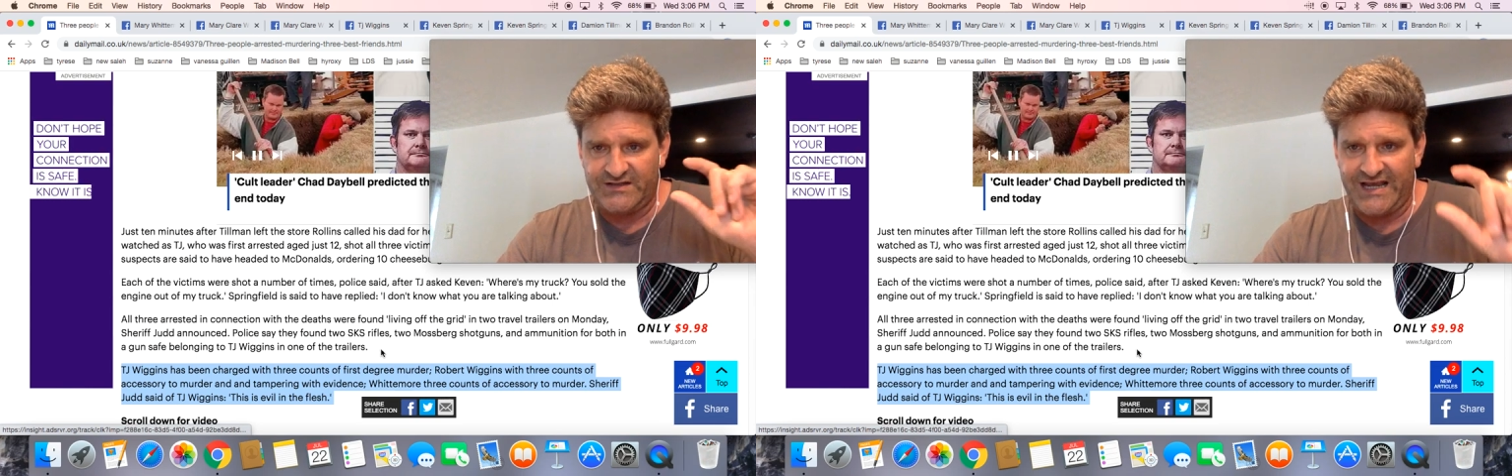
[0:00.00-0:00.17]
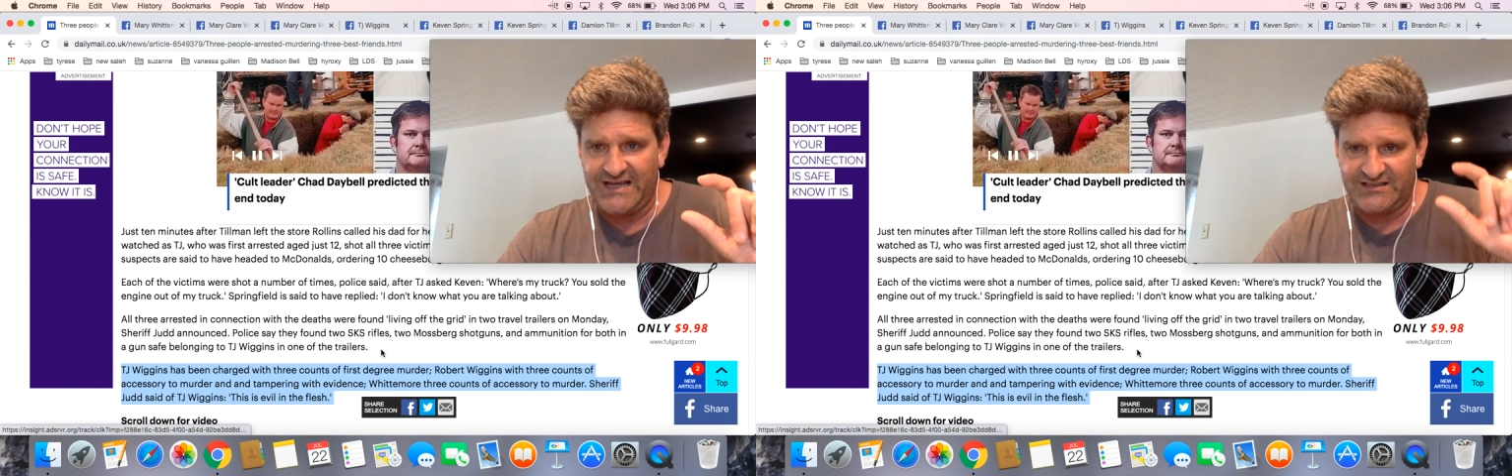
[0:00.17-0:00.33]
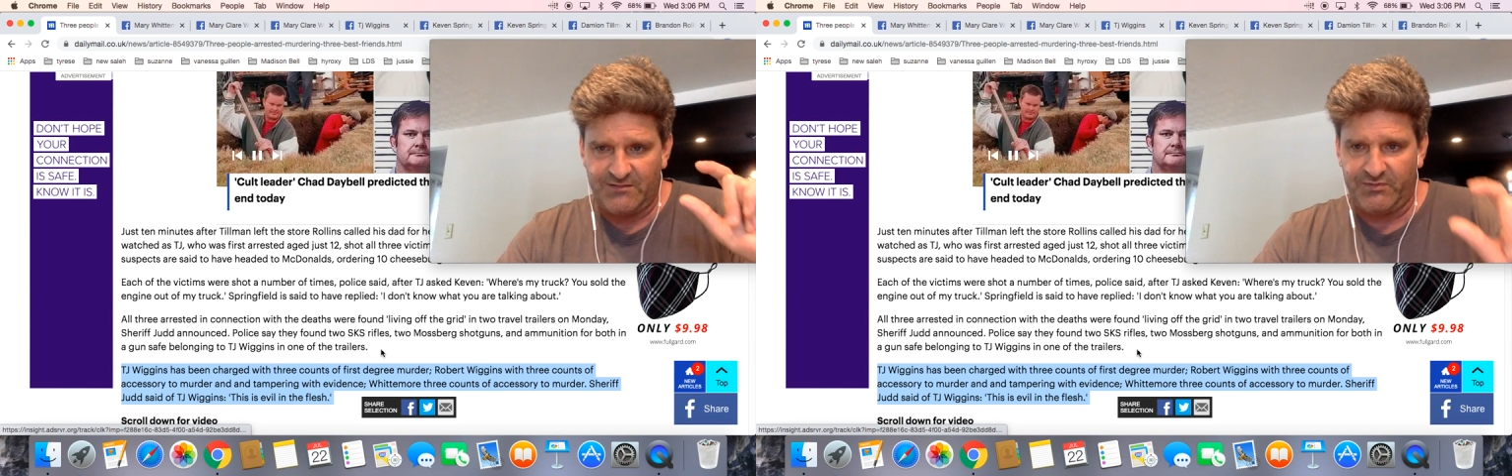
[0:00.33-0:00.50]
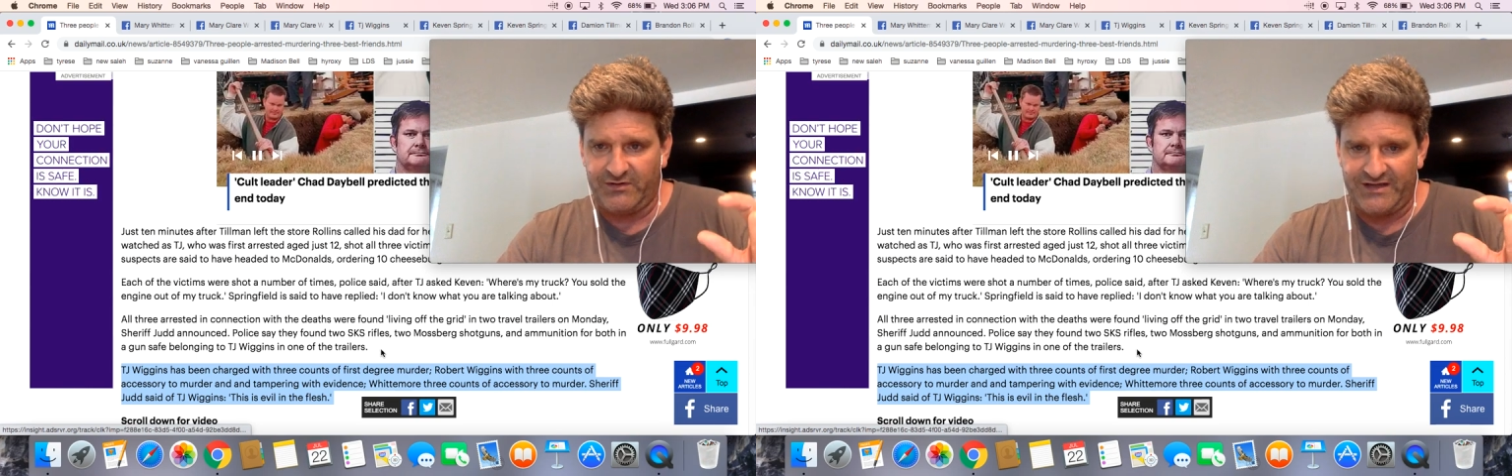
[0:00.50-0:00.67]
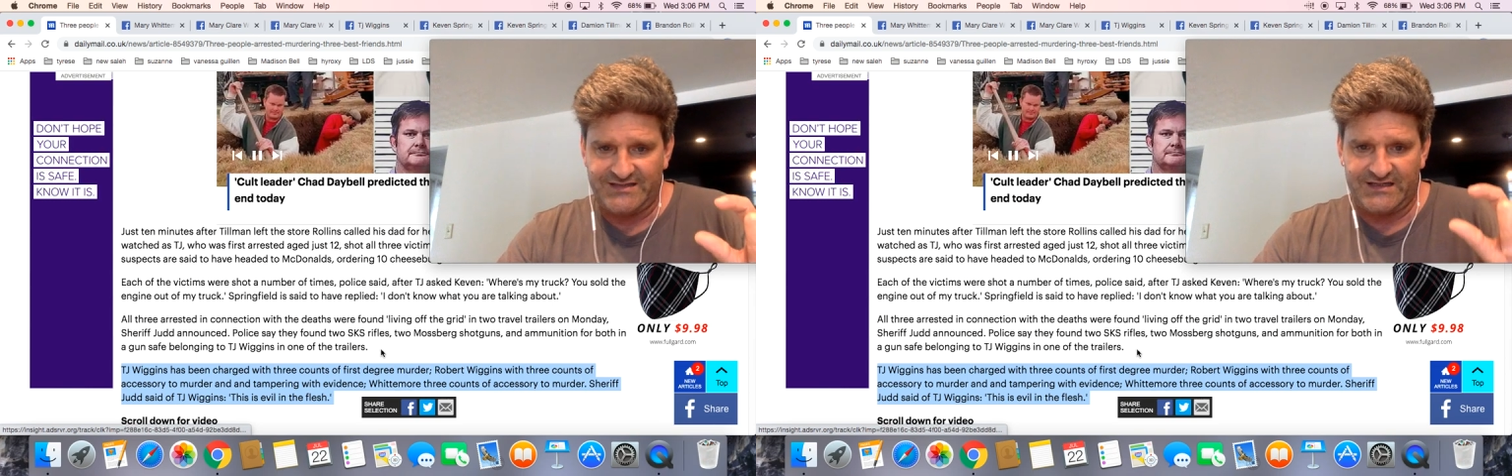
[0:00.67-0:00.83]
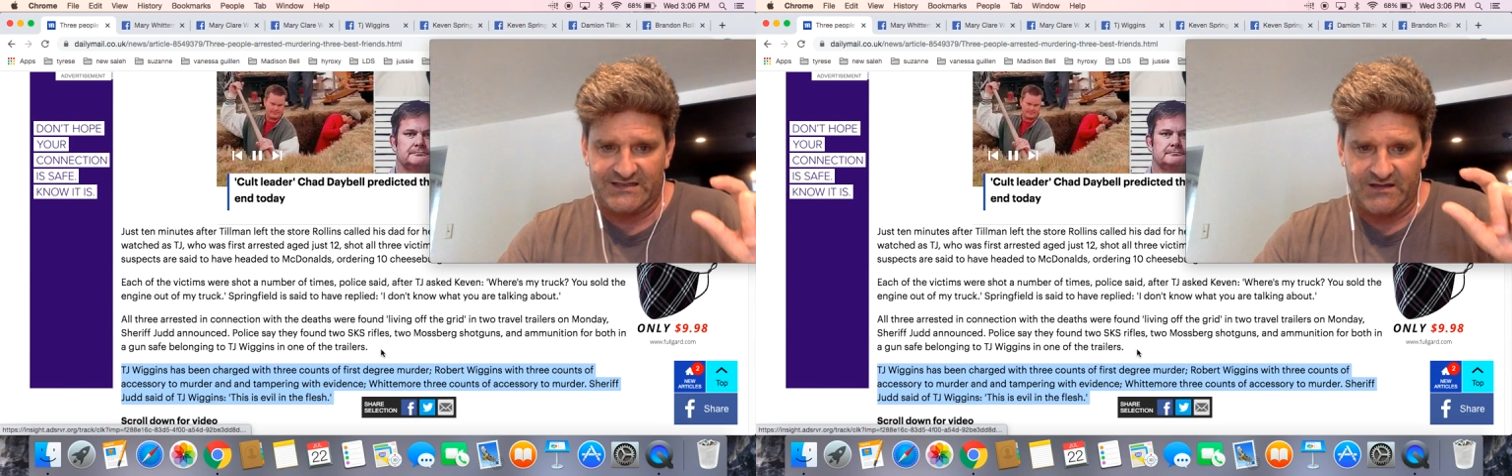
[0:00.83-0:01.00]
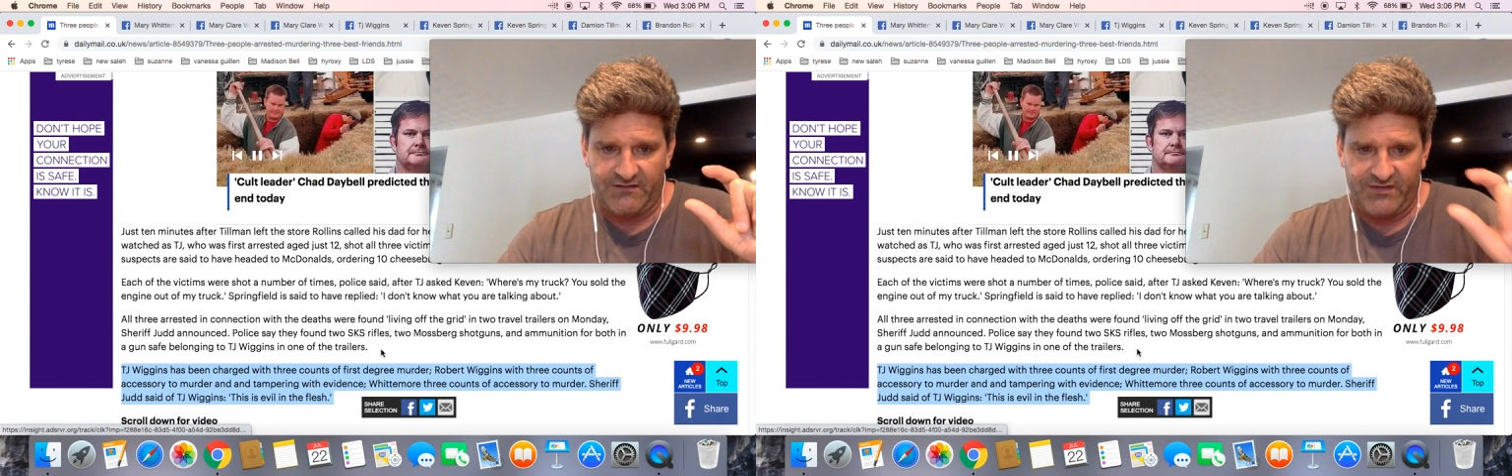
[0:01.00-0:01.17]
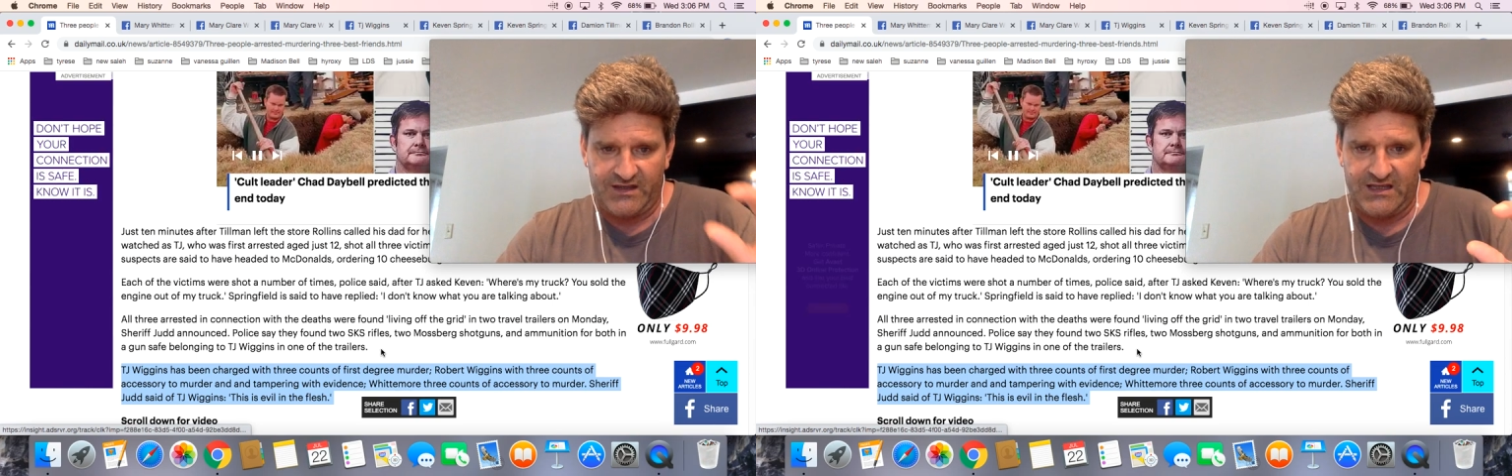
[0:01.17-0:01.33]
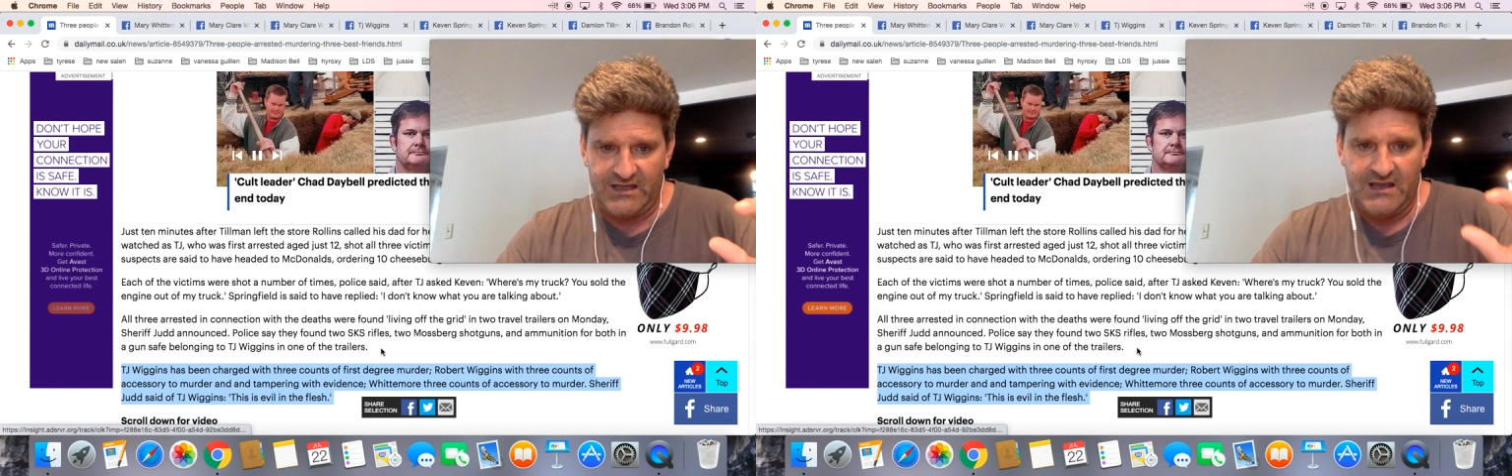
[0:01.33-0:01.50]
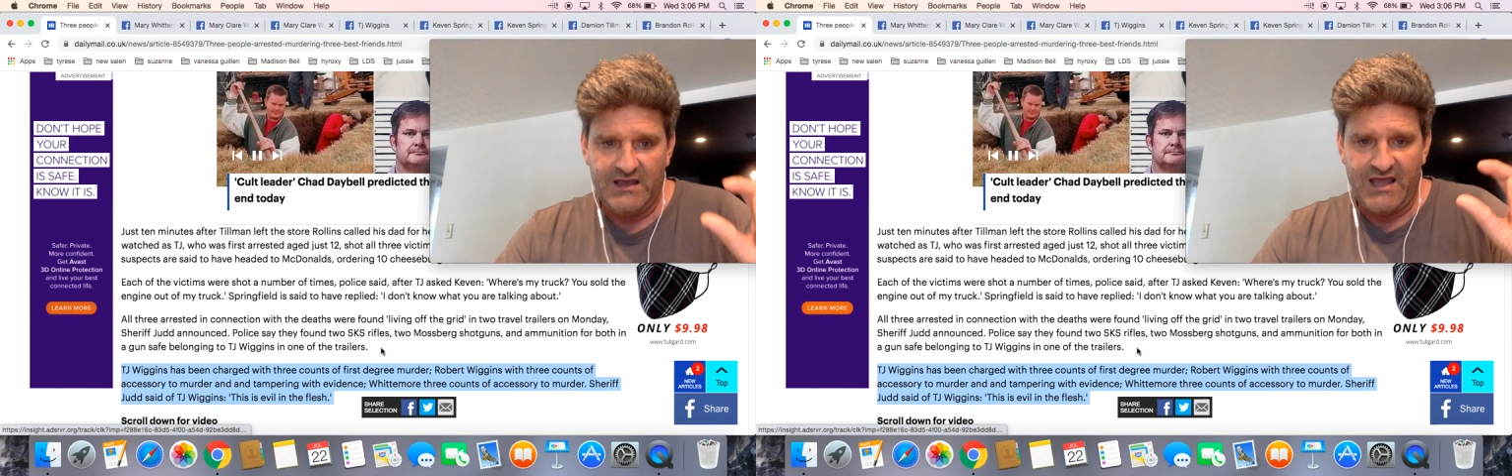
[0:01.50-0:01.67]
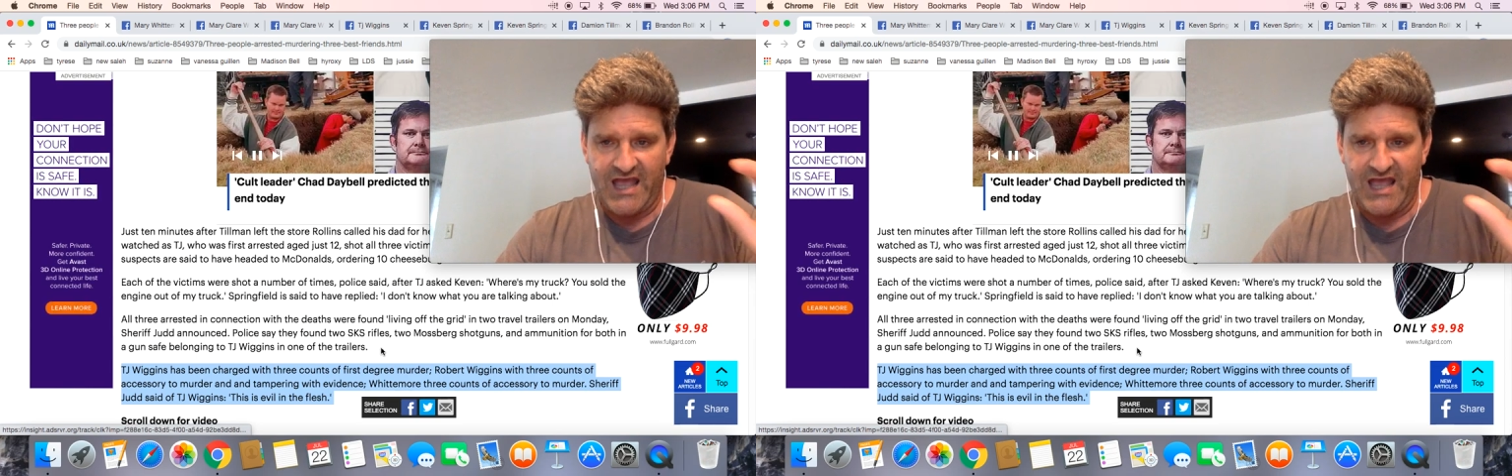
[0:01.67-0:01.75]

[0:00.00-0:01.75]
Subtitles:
test the ballistics of the